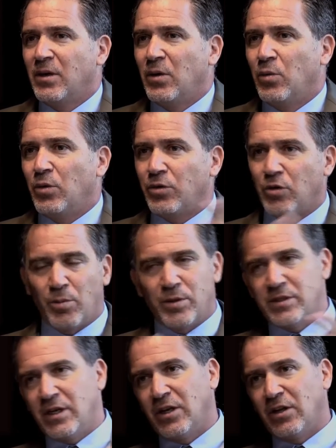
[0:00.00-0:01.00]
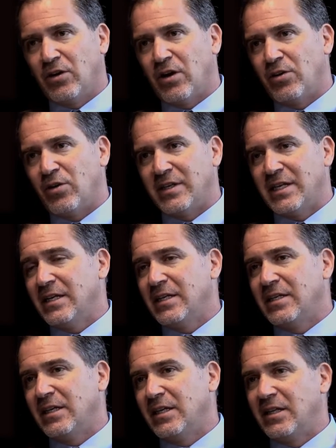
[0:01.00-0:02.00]
with no particular other
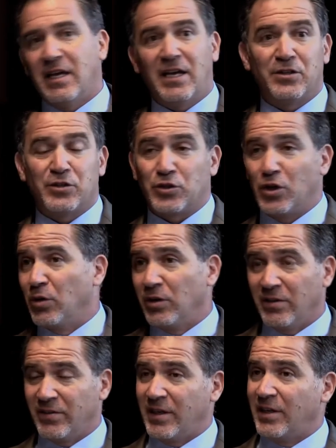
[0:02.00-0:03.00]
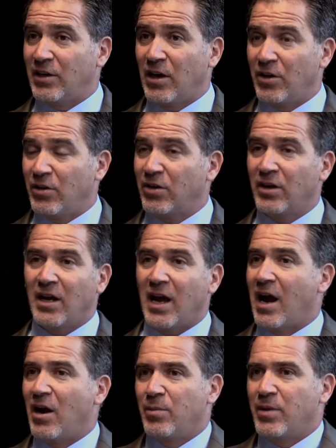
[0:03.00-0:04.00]
identity, they can just go and live in any other
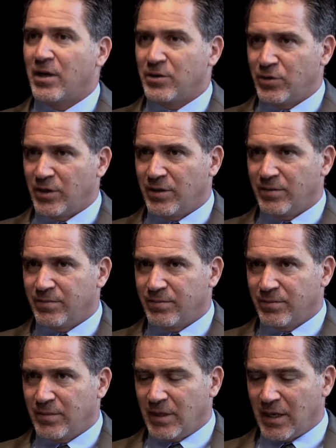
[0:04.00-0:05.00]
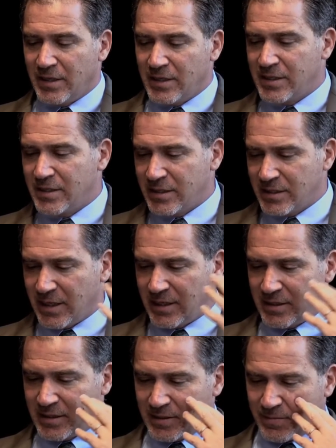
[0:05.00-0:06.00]
Arab country. And this is the
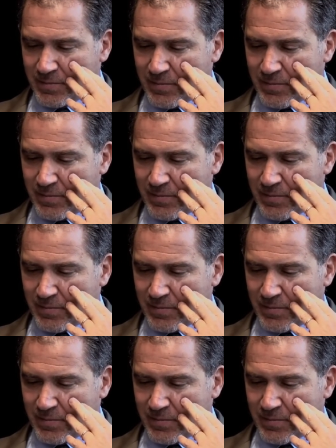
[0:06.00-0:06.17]
sense.